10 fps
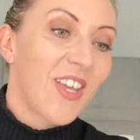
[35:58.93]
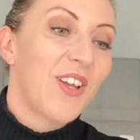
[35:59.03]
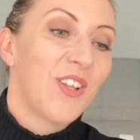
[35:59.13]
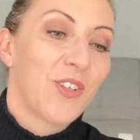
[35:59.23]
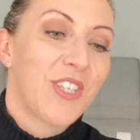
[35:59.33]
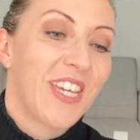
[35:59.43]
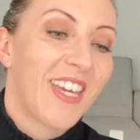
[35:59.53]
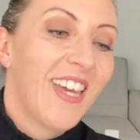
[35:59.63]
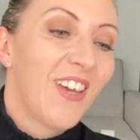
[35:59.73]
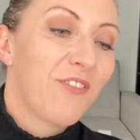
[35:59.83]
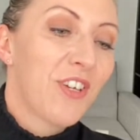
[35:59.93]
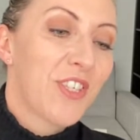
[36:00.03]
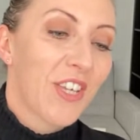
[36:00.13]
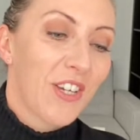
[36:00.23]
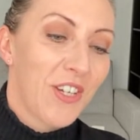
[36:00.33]
Lottie, first
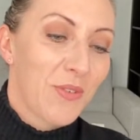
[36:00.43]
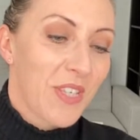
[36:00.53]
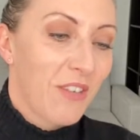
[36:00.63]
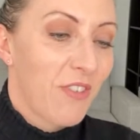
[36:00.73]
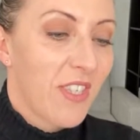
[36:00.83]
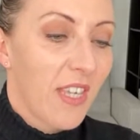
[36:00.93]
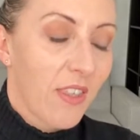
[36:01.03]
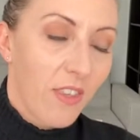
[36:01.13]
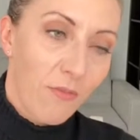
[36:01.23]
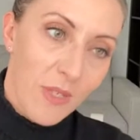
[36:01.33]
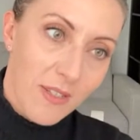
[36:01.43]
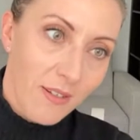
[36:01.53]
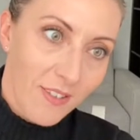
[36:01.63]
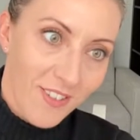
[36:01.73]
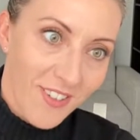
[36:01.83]
thing I heard was Henry VI. You've missed a
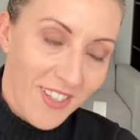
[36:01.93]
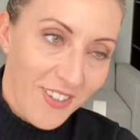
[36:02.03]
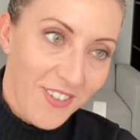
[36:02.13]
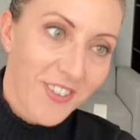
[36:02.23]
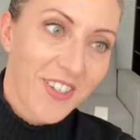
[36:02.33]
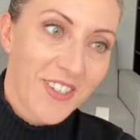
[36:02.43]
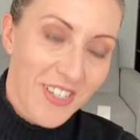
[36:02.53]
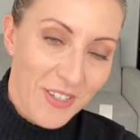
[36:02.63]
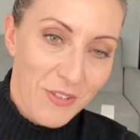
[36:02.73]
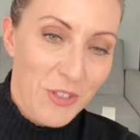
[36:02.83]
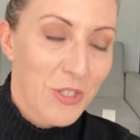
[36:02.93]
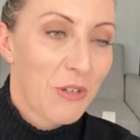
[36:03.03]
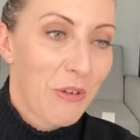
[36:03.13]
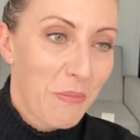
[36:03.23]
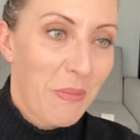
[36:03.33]
lot, darling. You are going to have to
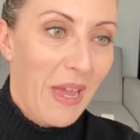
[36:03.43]
scrub